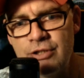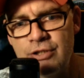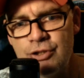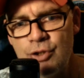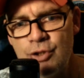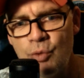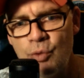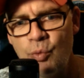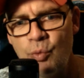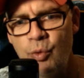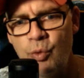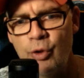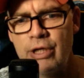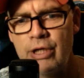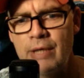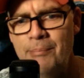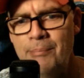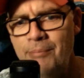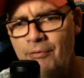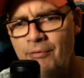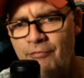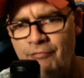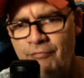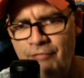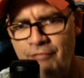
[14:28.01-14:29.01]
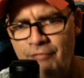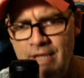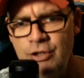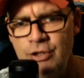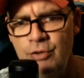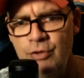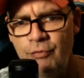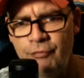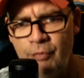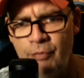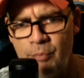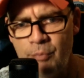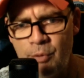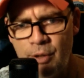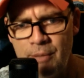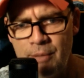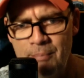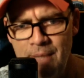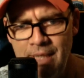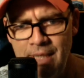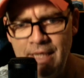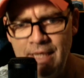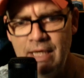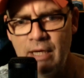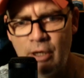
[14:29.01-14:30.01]
So we're going to prevent you from
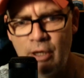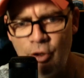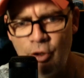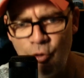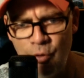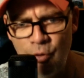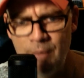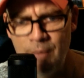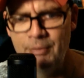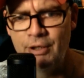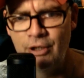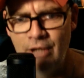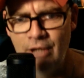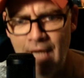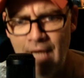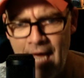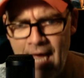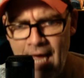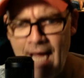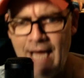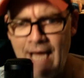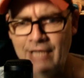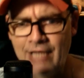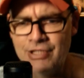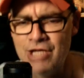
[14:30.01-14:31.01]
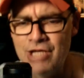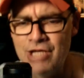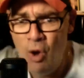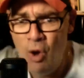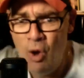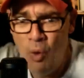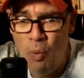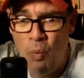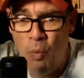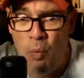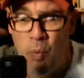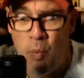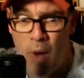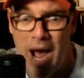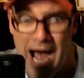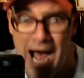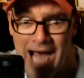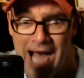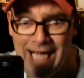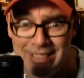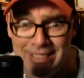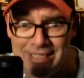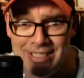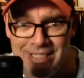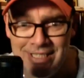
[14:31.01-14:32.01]
committing a criminal act. What?
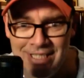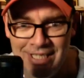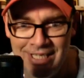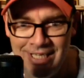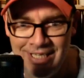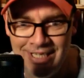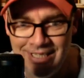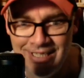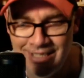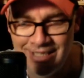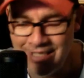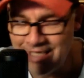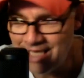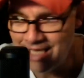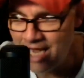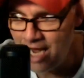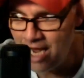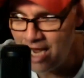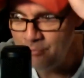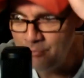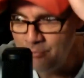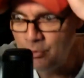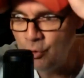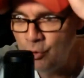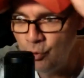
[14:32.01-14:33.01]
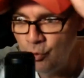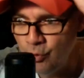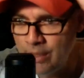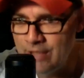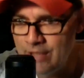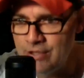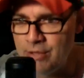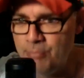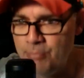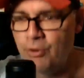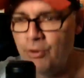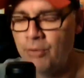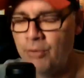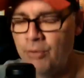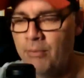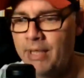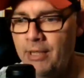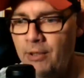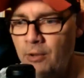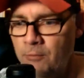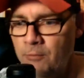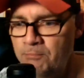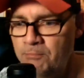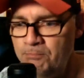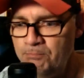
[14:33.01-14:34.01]
Like I'm crazy mm. pulling my hair
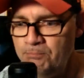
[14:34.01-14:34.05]
out.